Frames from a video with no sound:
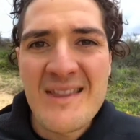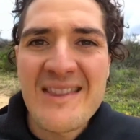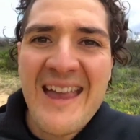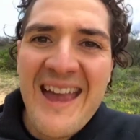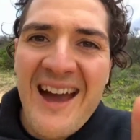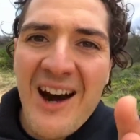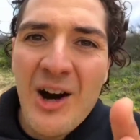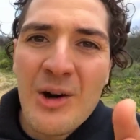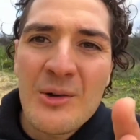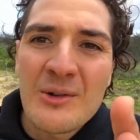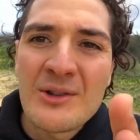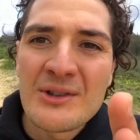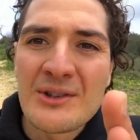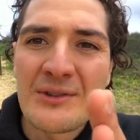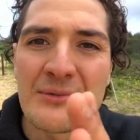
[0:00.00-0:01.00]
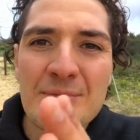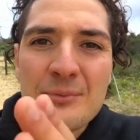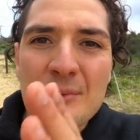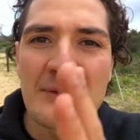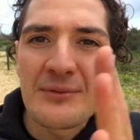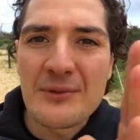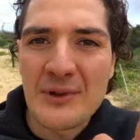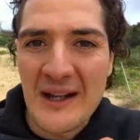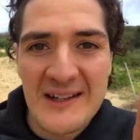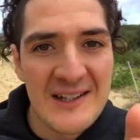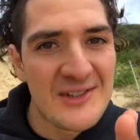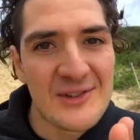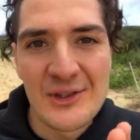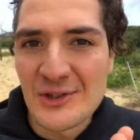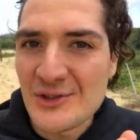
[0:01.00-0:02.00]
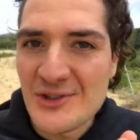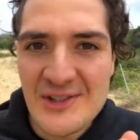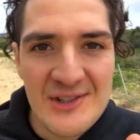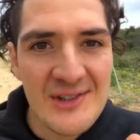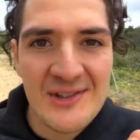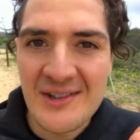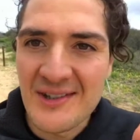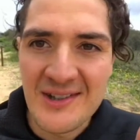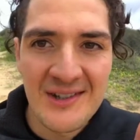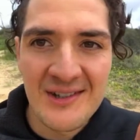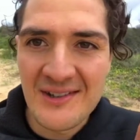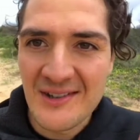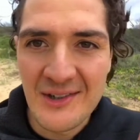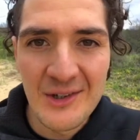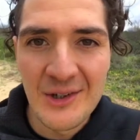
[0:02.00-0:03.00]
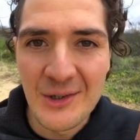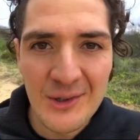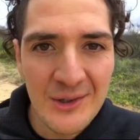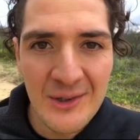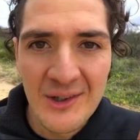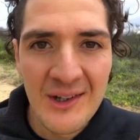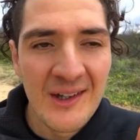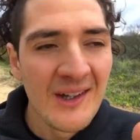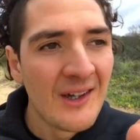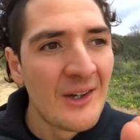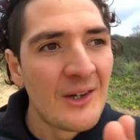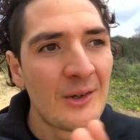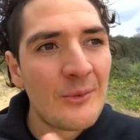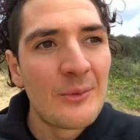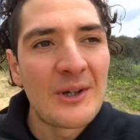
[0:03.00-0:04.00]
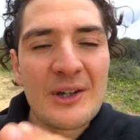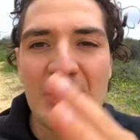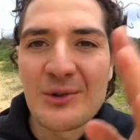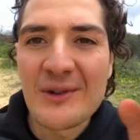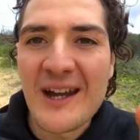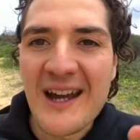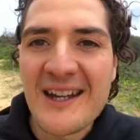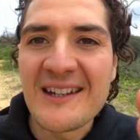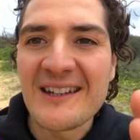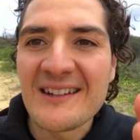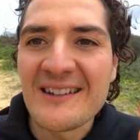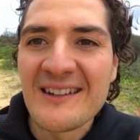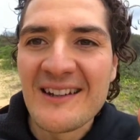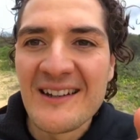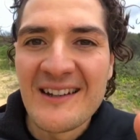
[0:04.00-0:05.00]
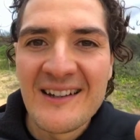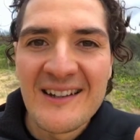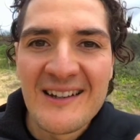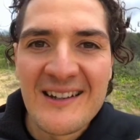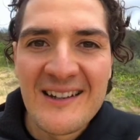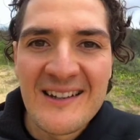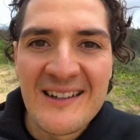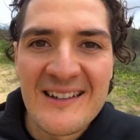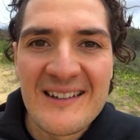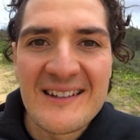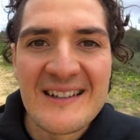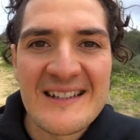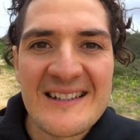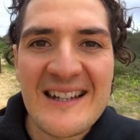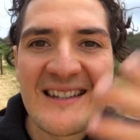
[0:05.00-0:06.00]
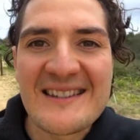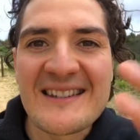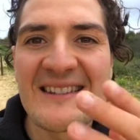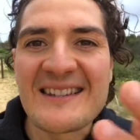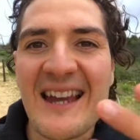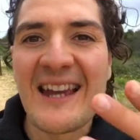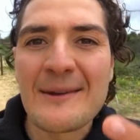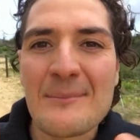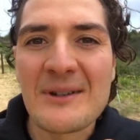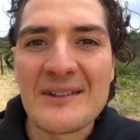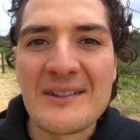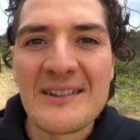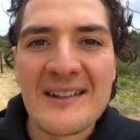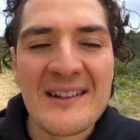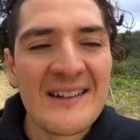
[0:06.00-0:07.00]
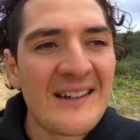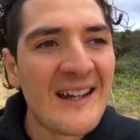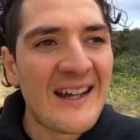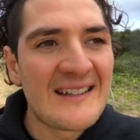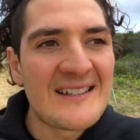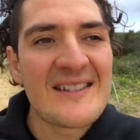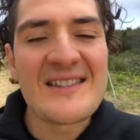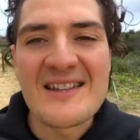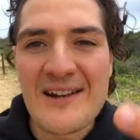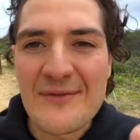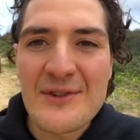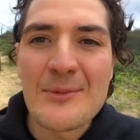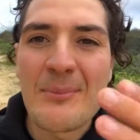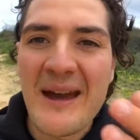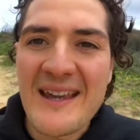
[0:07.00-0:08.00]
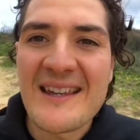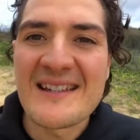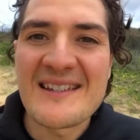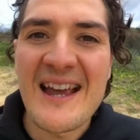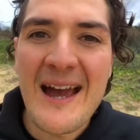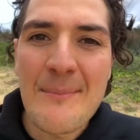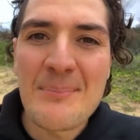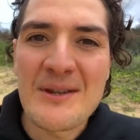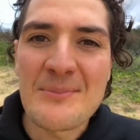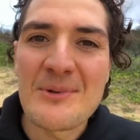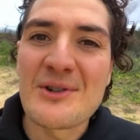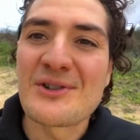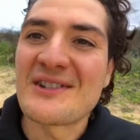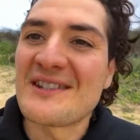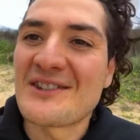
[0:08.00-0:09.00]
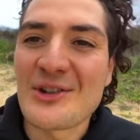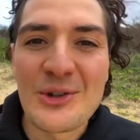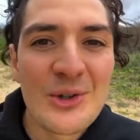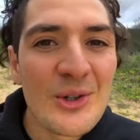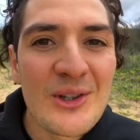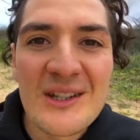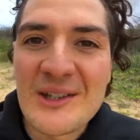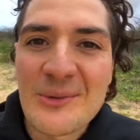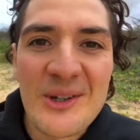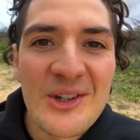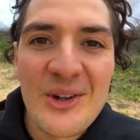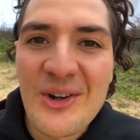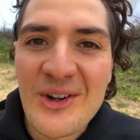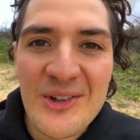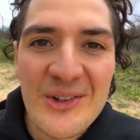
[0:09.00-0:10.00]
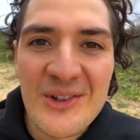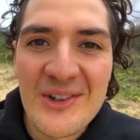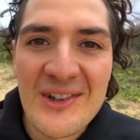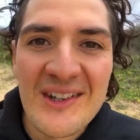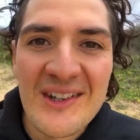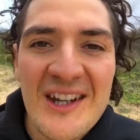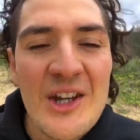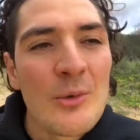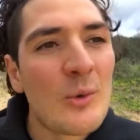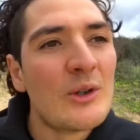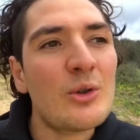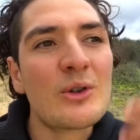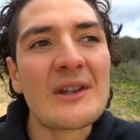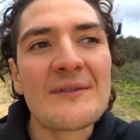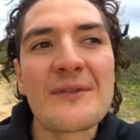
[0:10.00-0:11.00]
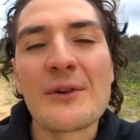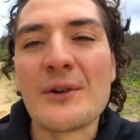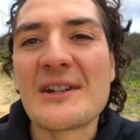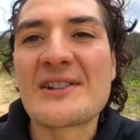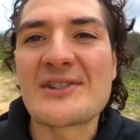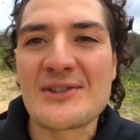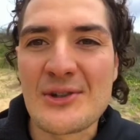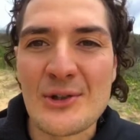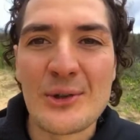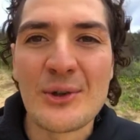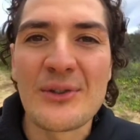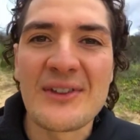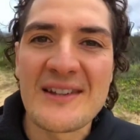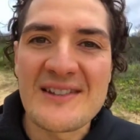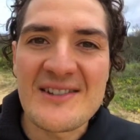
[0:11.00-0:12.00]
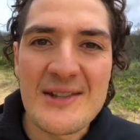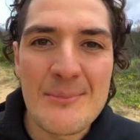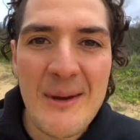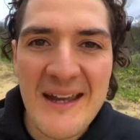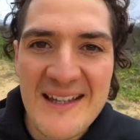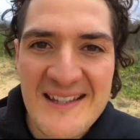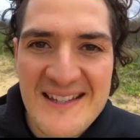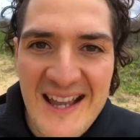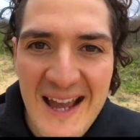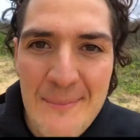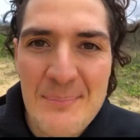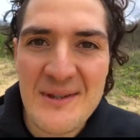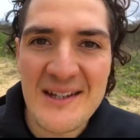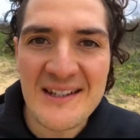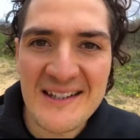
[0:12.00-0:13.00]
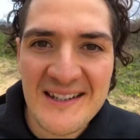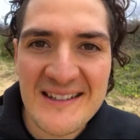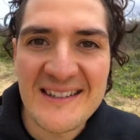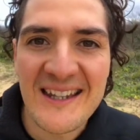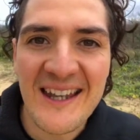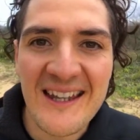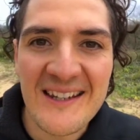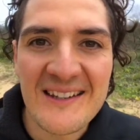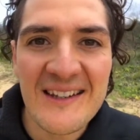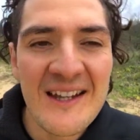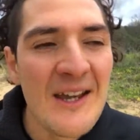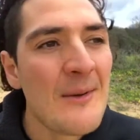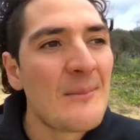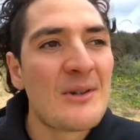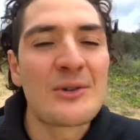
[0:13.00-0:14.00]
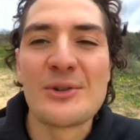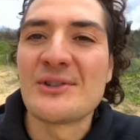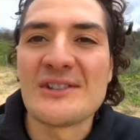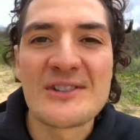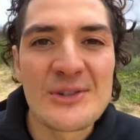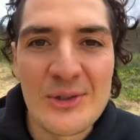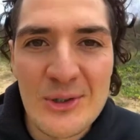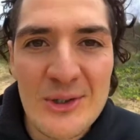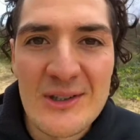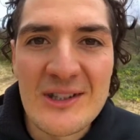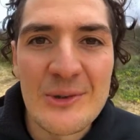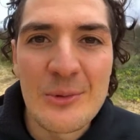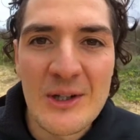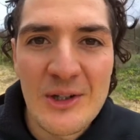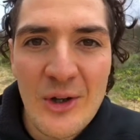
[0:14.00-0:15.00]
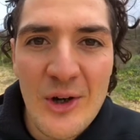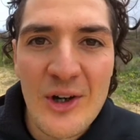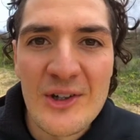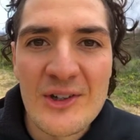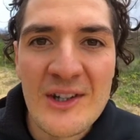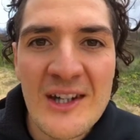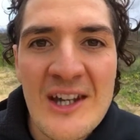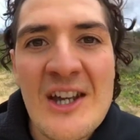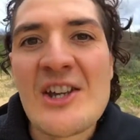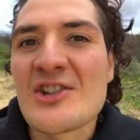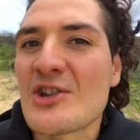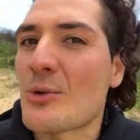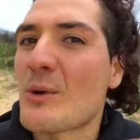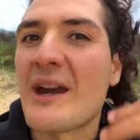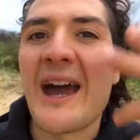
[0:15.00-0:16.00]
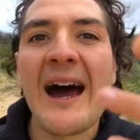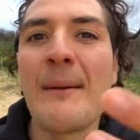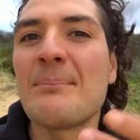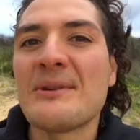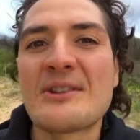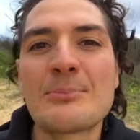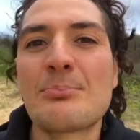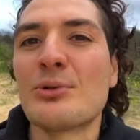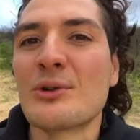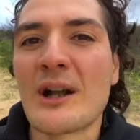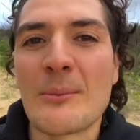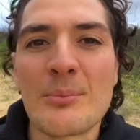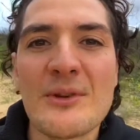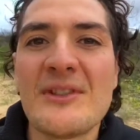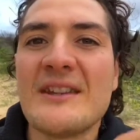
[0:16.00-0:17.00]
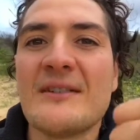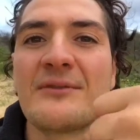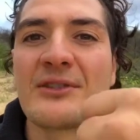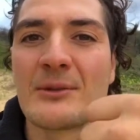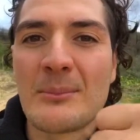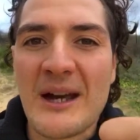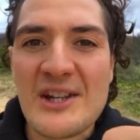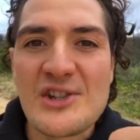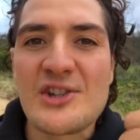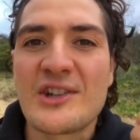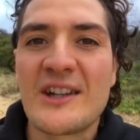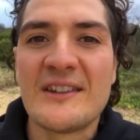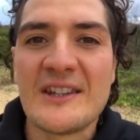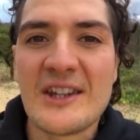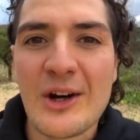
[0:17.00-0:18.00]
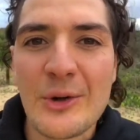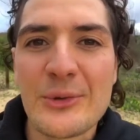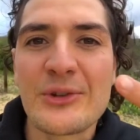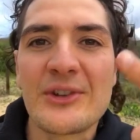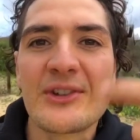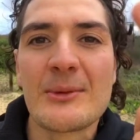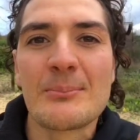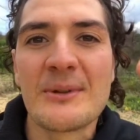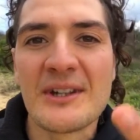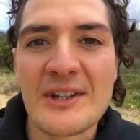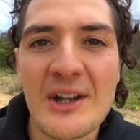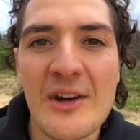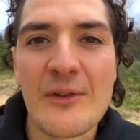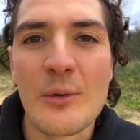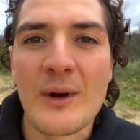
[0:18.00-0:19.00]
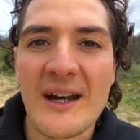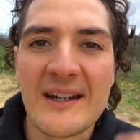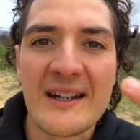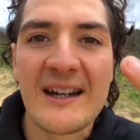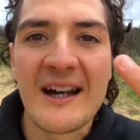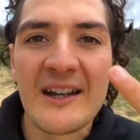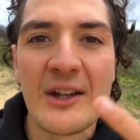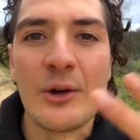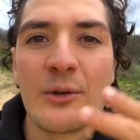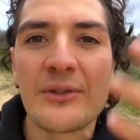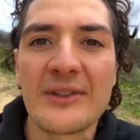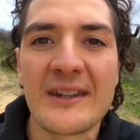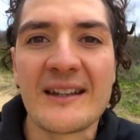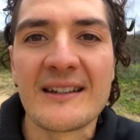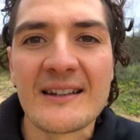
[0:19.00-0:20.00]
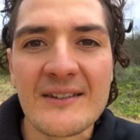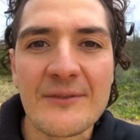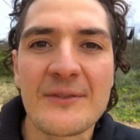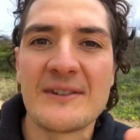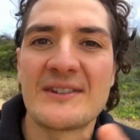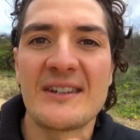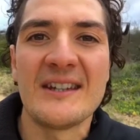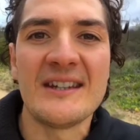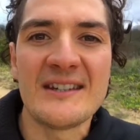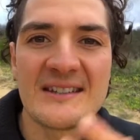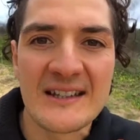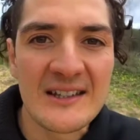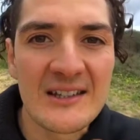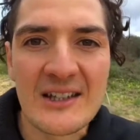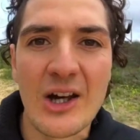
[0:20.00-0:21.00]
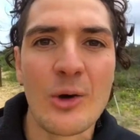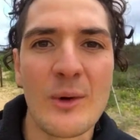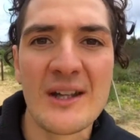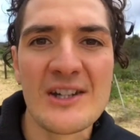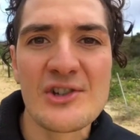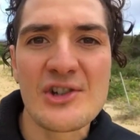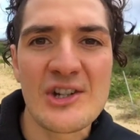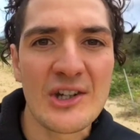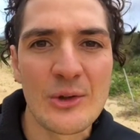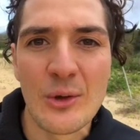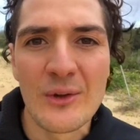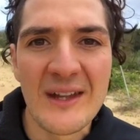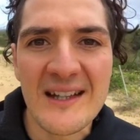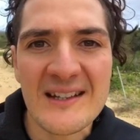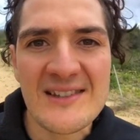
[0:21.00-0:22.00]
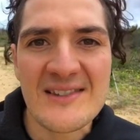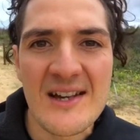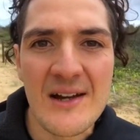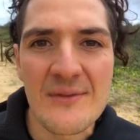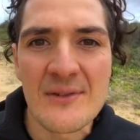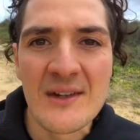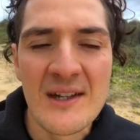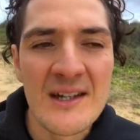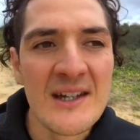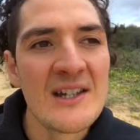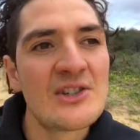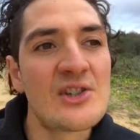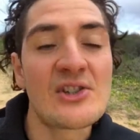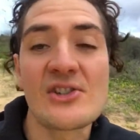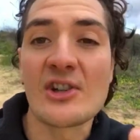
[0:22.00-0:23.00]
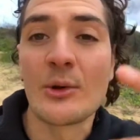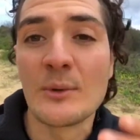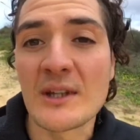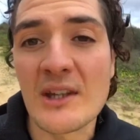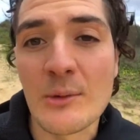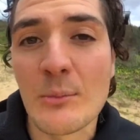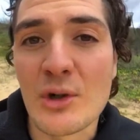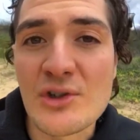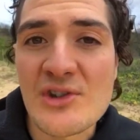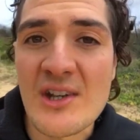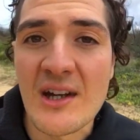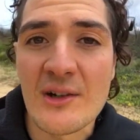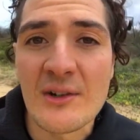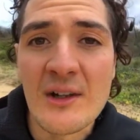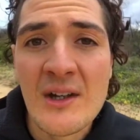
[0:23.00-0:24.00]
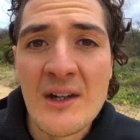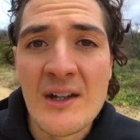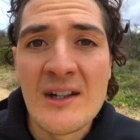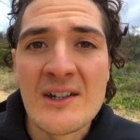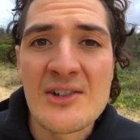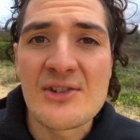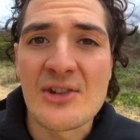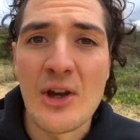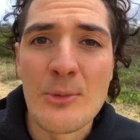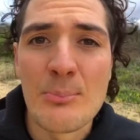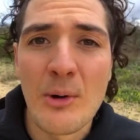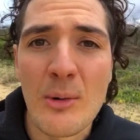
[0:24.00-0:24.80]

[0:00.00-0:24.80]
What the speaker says: Now, and it's not just her, we're creating this entertainment and stuff to make us happy because internally we're not. We're looking for external things to make us happy and content because internally we're not. So we're happy to put up with the inflammation and the ulcers and being overweight and unhealthy and fatigued and low energy and all that stuff just so we can watch our soap